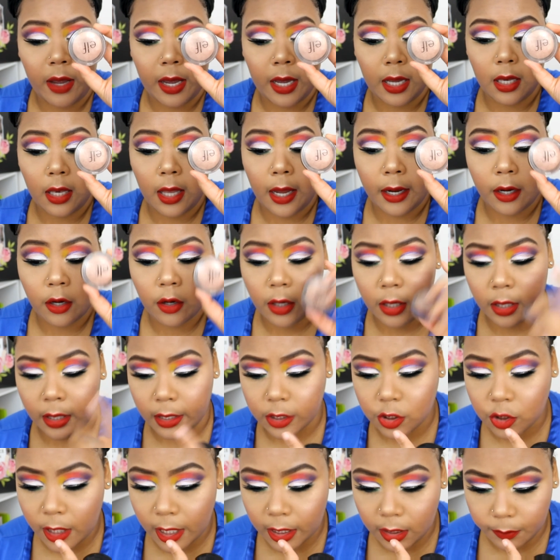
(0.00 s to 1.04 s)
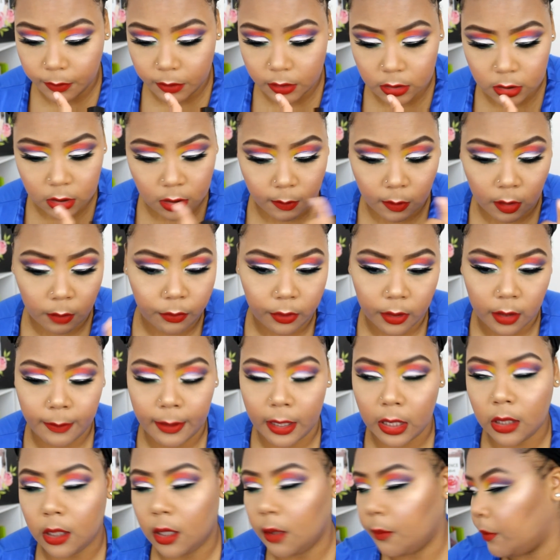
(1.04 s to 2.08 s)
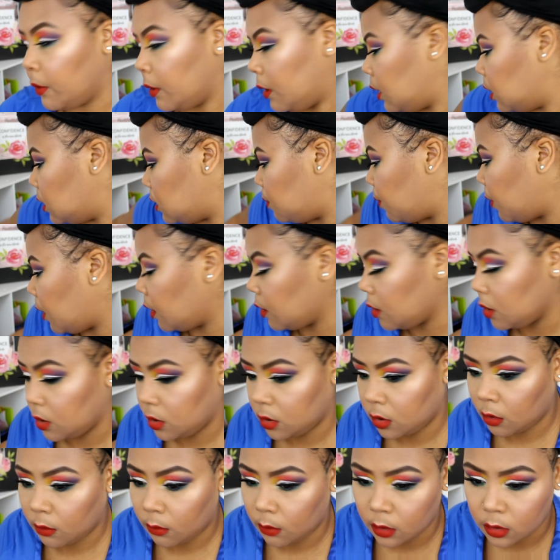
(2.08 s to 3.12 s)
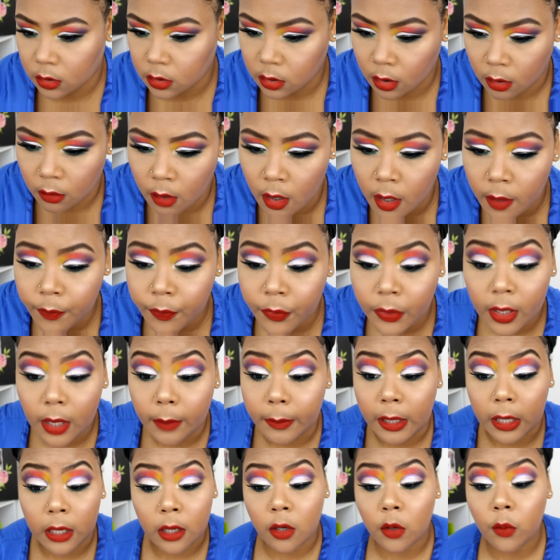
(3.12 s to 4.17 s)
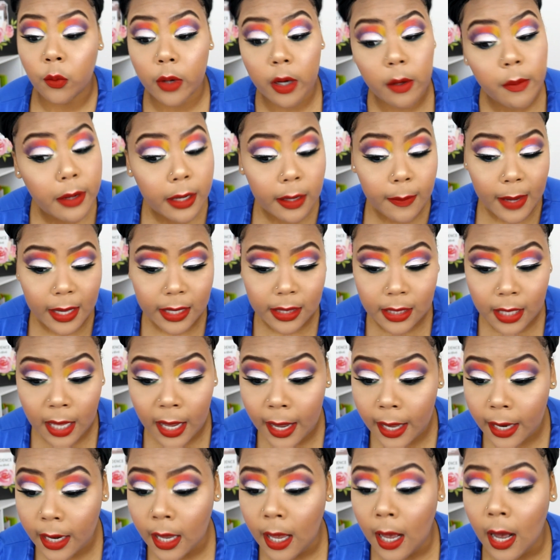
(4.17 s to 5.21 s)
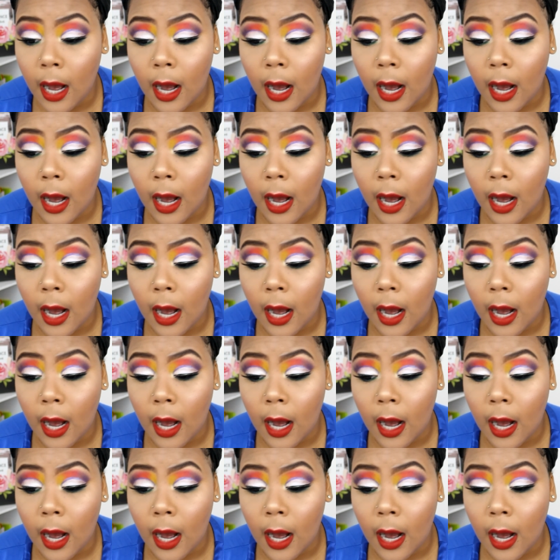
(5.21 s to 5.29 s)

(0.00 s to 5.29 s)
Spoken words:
highlighter, and I tried to put some above my lip, but it's barely showing, so I'm not gonna worry about that.